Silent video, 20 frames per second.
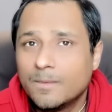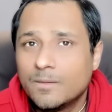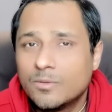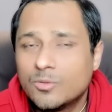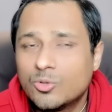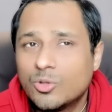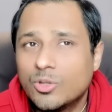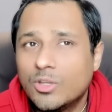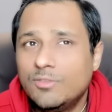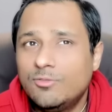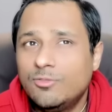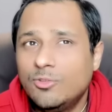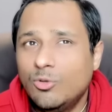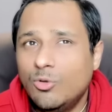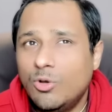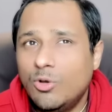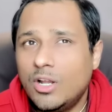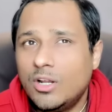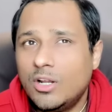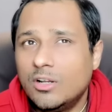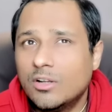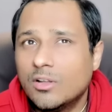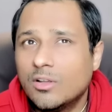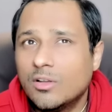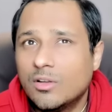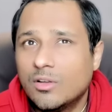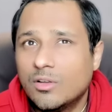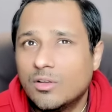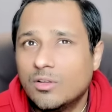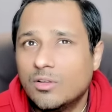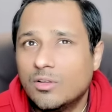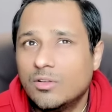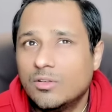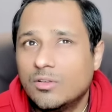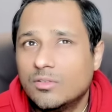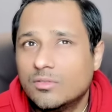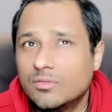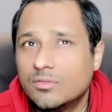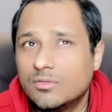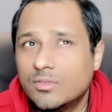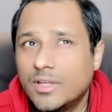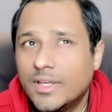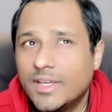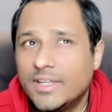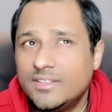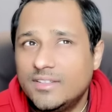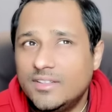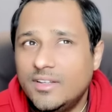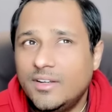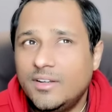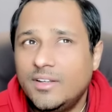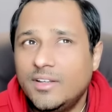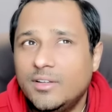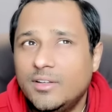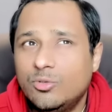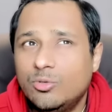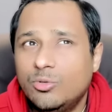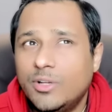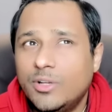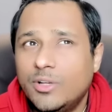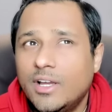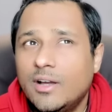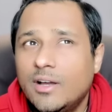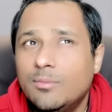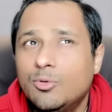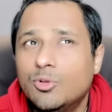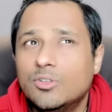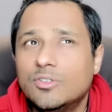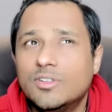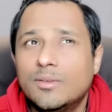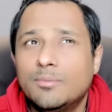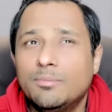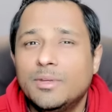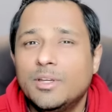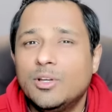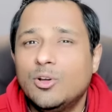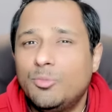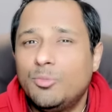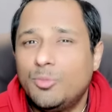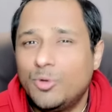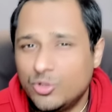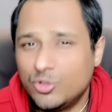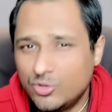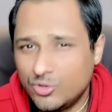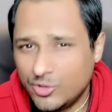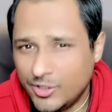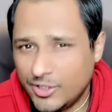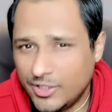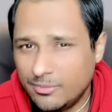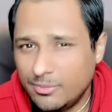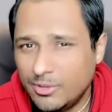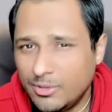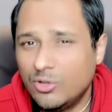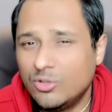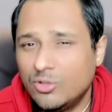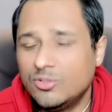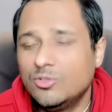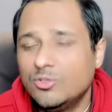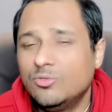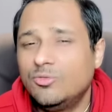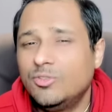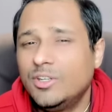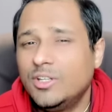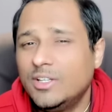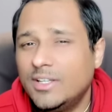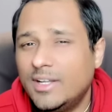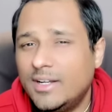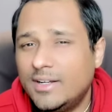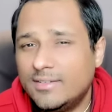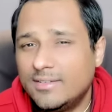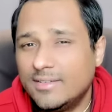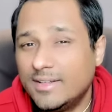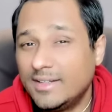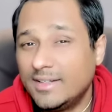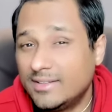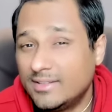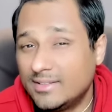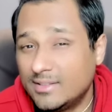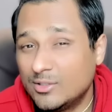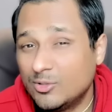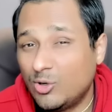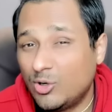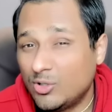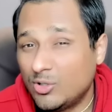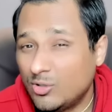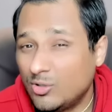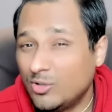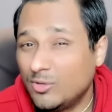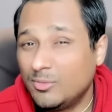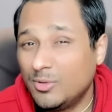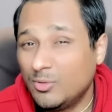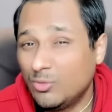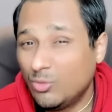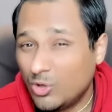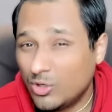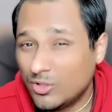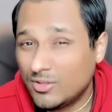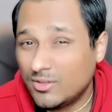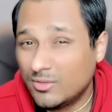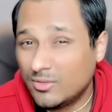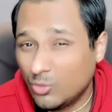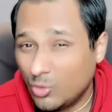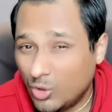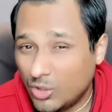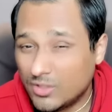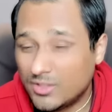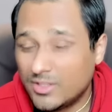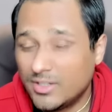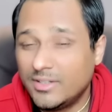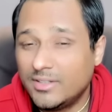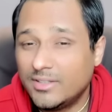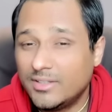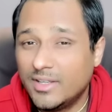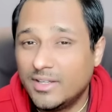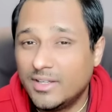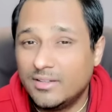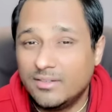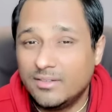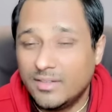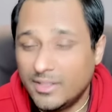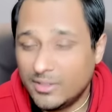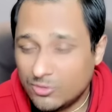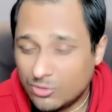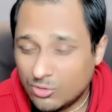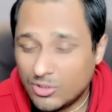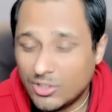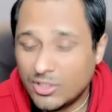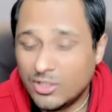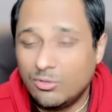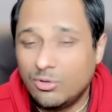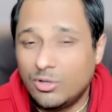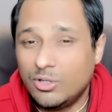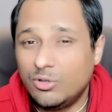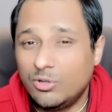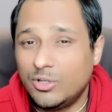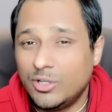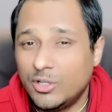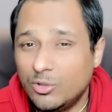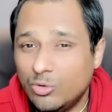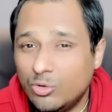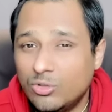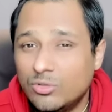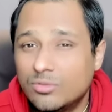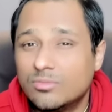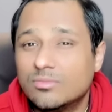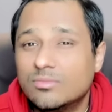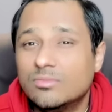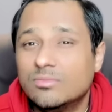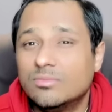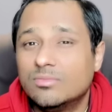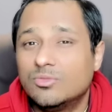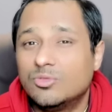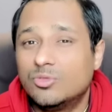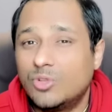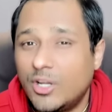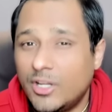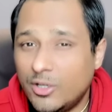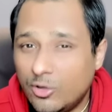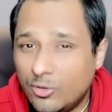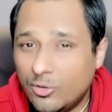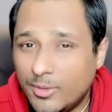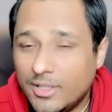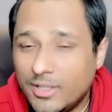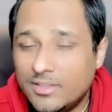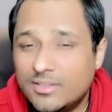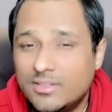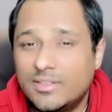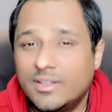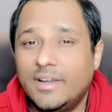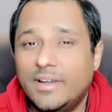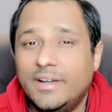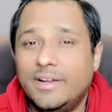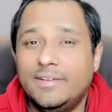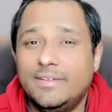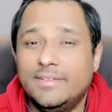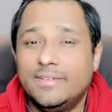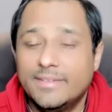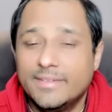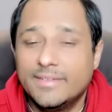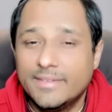so if you are hesitating to take up on some big opportunity because you feel that it's not going to be worth worth it then it's okay you are not alone try your best and